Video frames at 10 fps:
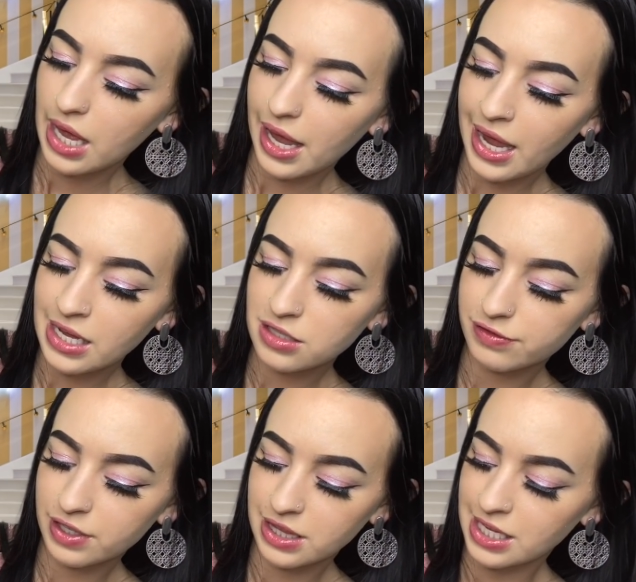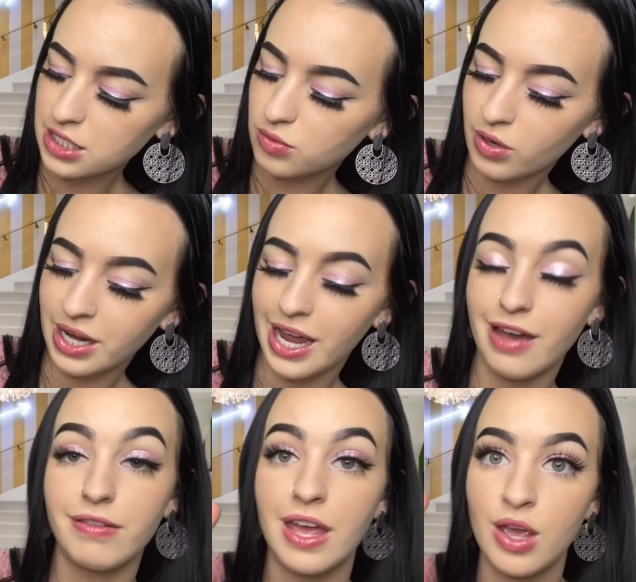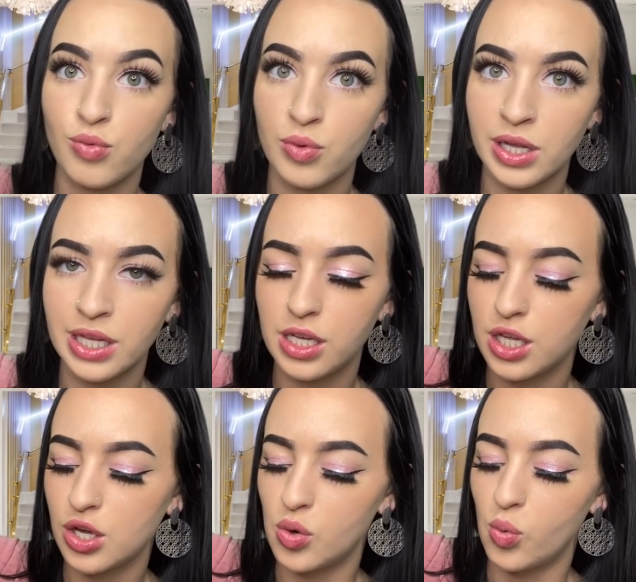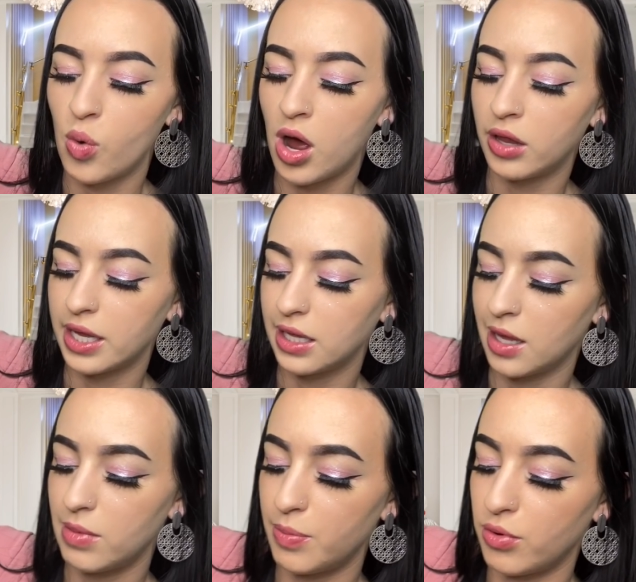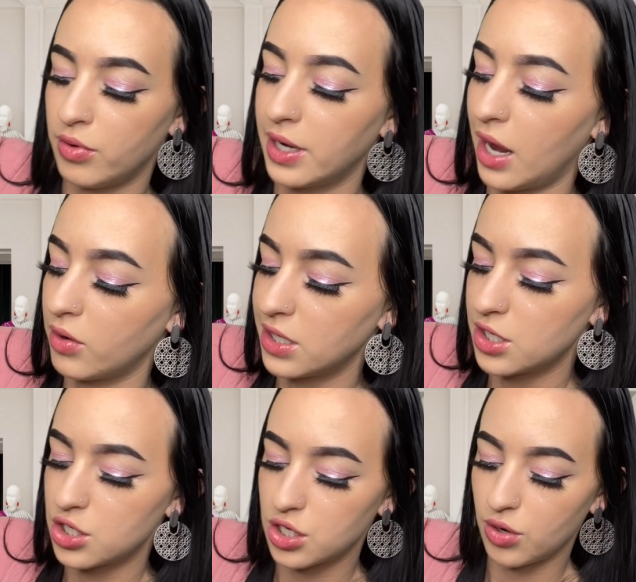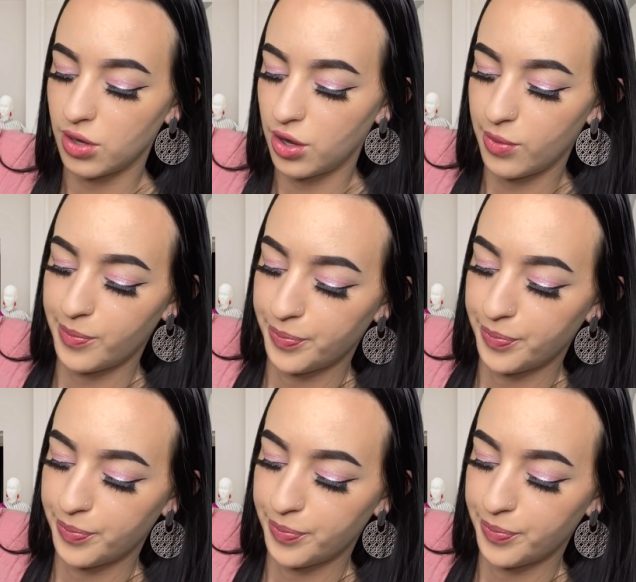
And for this one, I have a really cute wallet. Let me pull it out and show you.